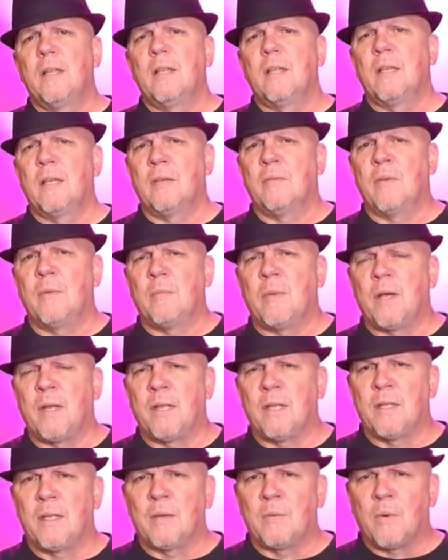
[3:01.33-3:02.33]
that
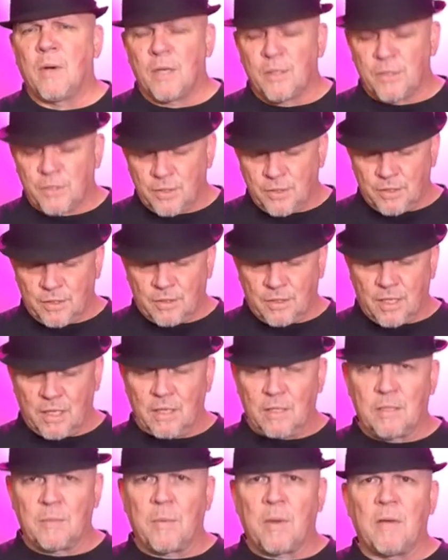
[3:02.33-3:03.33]
everybody that watches
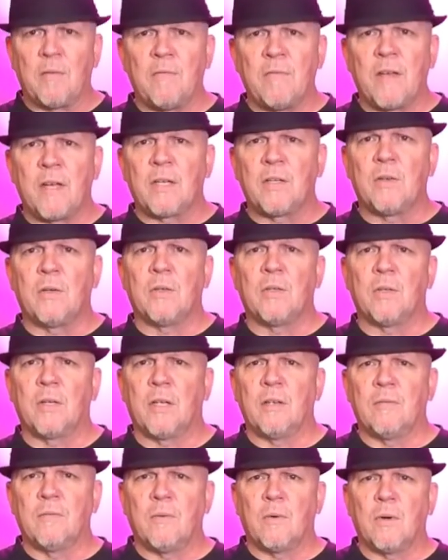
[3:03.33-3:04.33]
things about Vector are
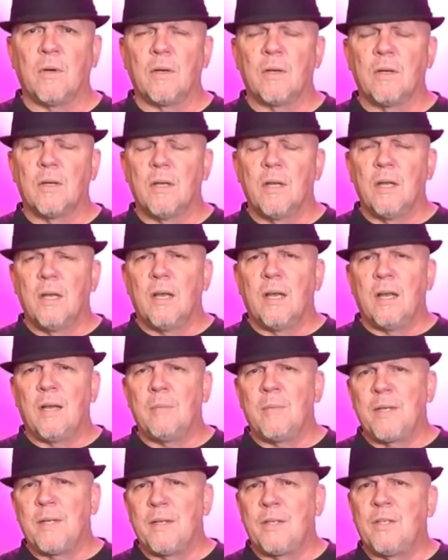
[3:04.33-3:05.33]
looking for.
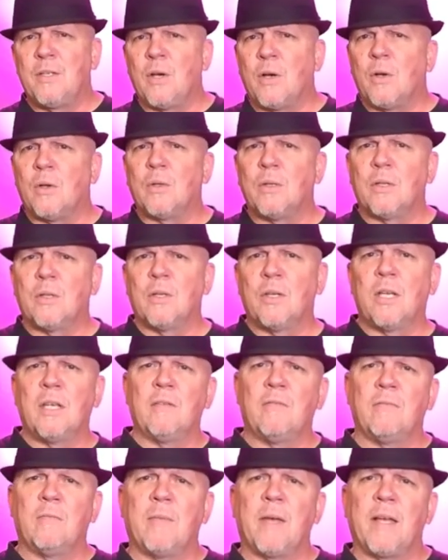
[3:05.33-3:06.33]
I'm an adult
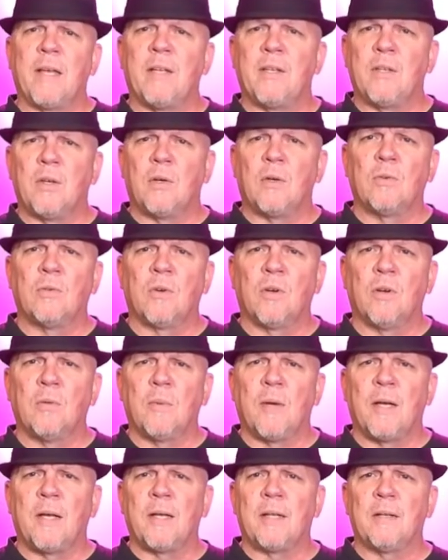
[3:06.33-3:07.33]
looking for my adult
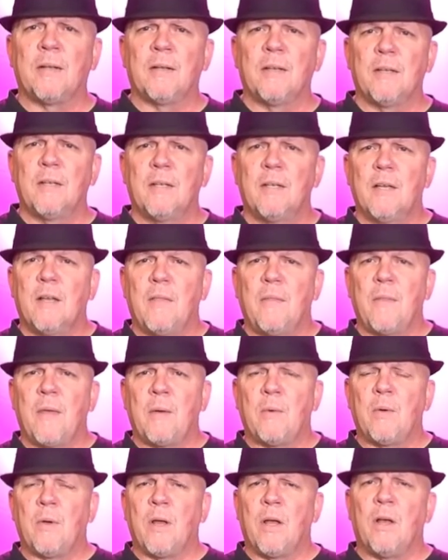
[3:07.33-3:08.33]
robot
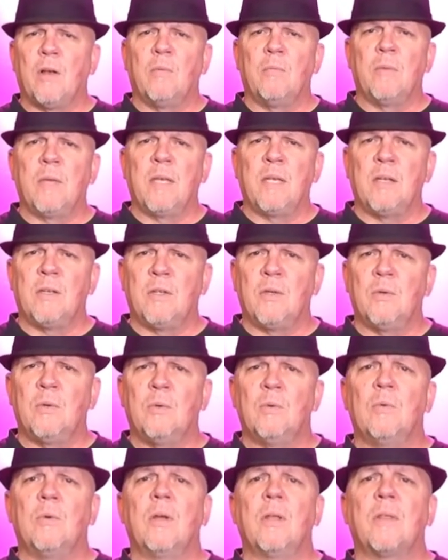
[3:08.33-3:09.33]
that will help me
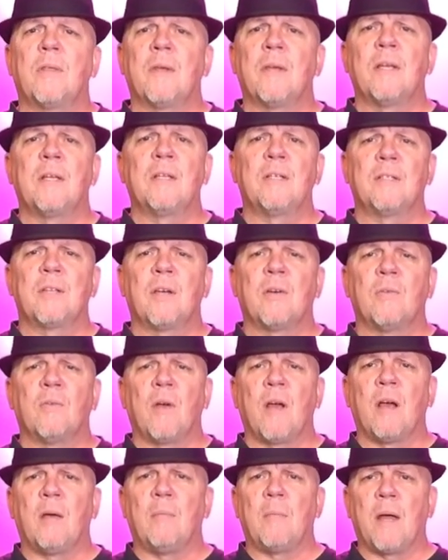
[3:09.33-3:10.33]
do things
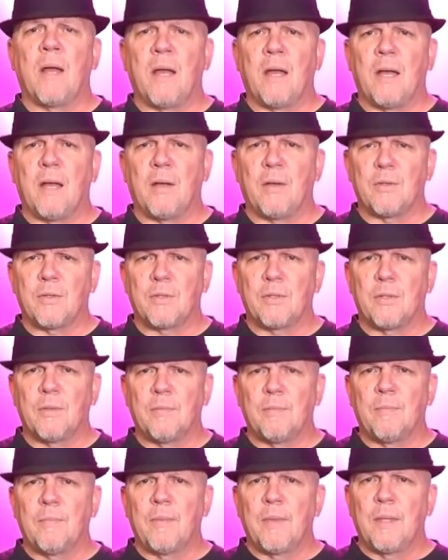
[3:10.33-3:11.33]
around my house.
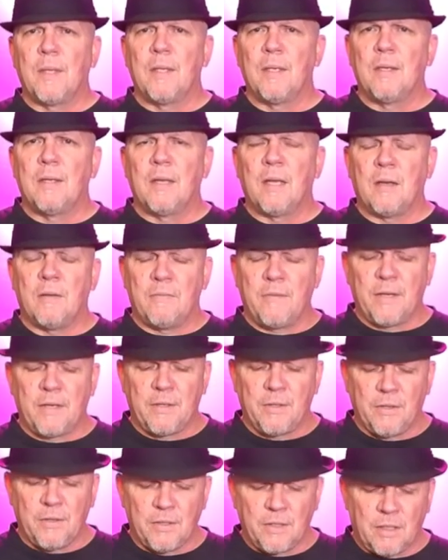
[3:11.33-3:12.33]
Now
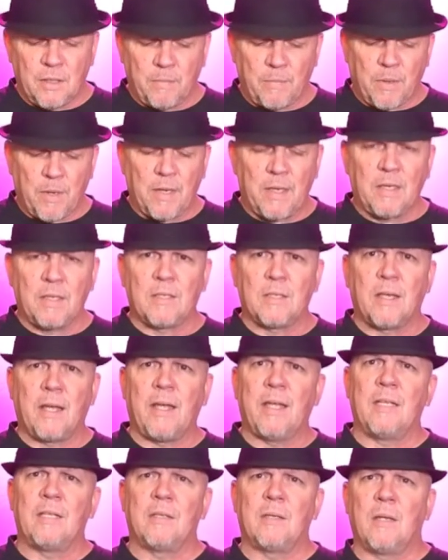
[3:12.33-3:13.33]
Vector is the
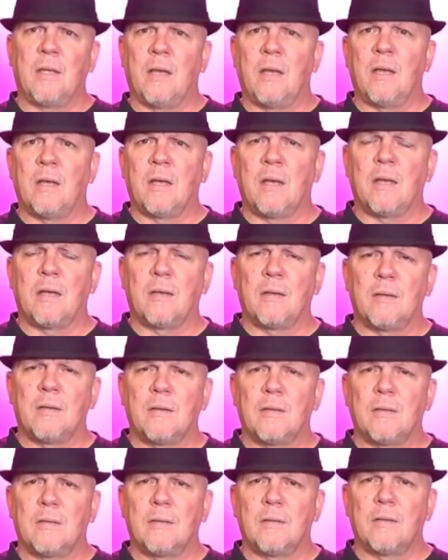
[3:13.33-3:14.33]
pint-sized uh,
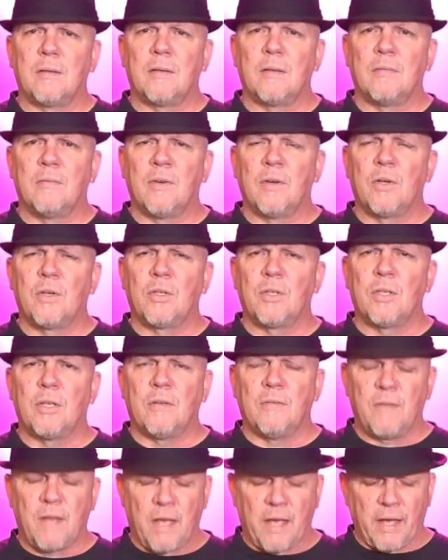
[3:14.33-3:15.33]
version
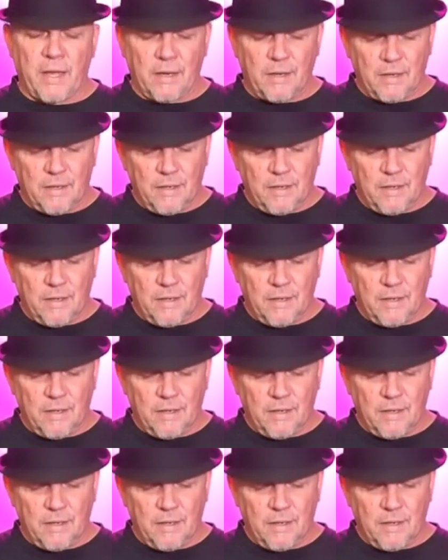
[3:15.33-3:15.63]
of that.